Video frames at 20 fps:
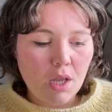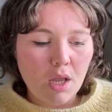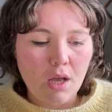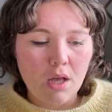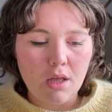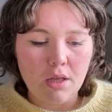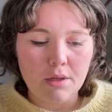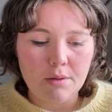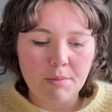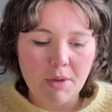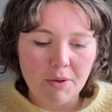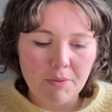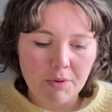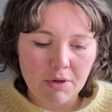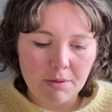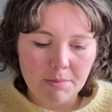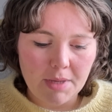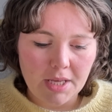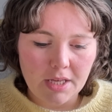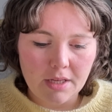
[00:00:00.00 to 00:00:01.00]
I
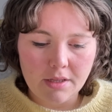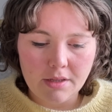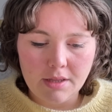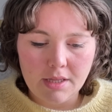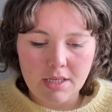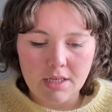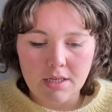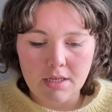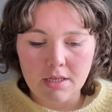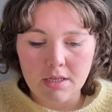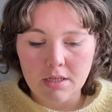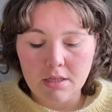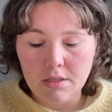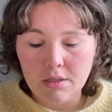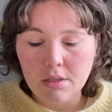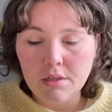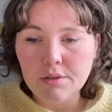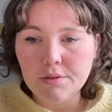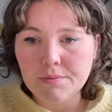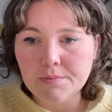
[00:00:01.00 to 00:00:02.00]
want to make the
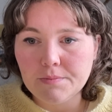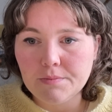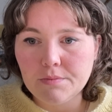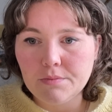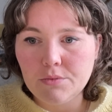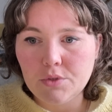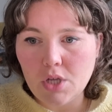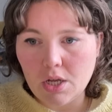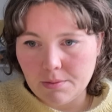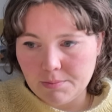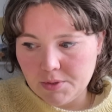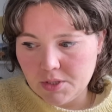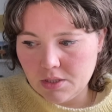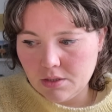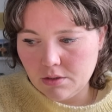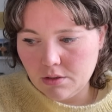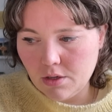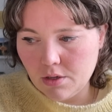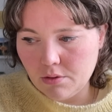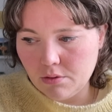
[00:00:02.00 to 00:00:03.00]

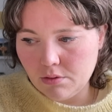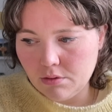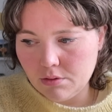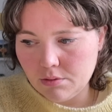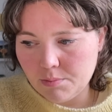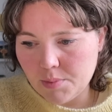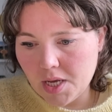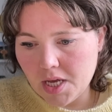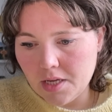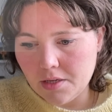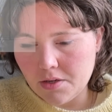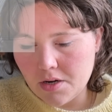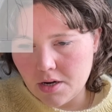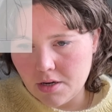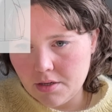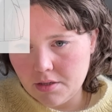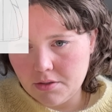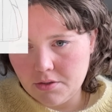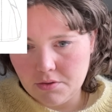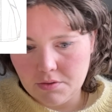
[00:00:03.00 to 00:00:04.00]
Thompson coat by
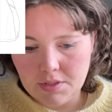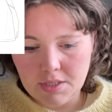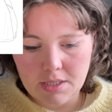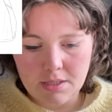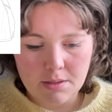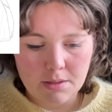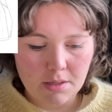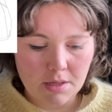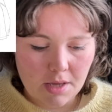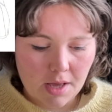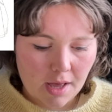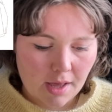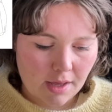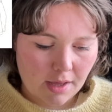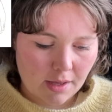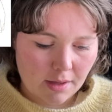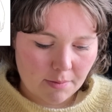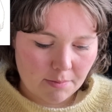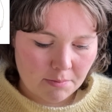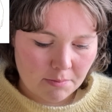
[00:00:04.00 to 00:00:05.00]
daughter Judy
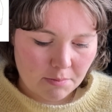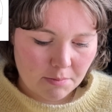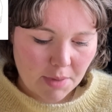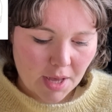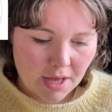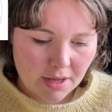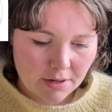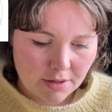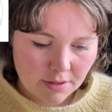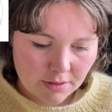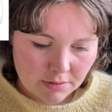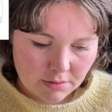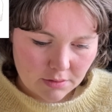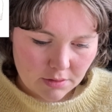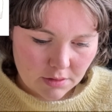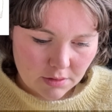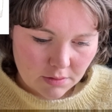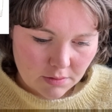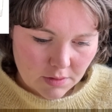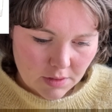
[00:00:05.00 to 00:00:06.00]

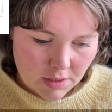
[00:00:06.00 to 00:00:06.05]
patterns,